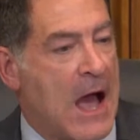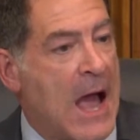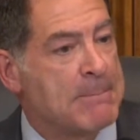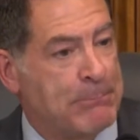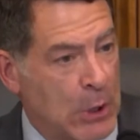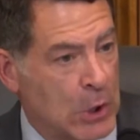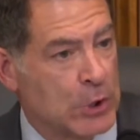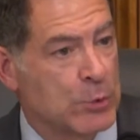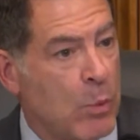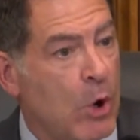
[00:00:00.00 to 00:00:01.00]
I
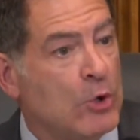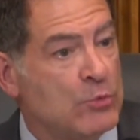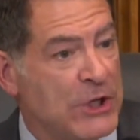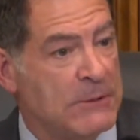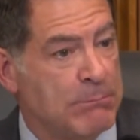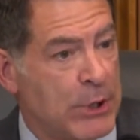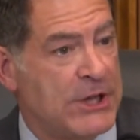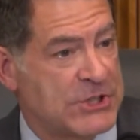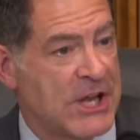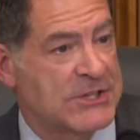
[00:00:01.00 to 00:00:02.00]
pulled wounded
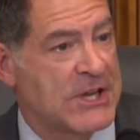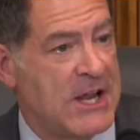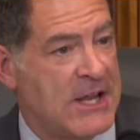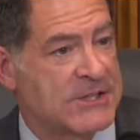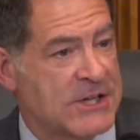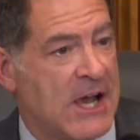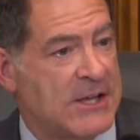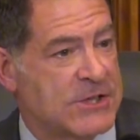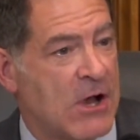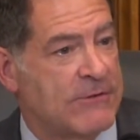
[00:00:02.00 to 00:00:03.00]
British SAS
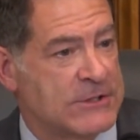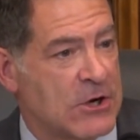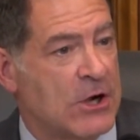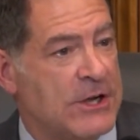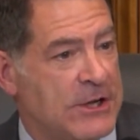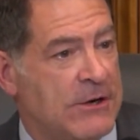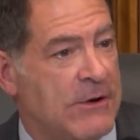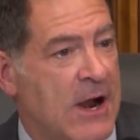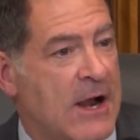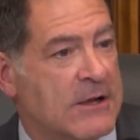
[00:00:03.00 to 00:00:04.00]
guys off a target in
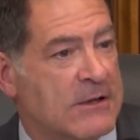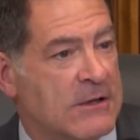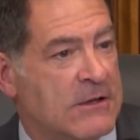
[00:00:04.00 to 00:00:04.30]
Iraq.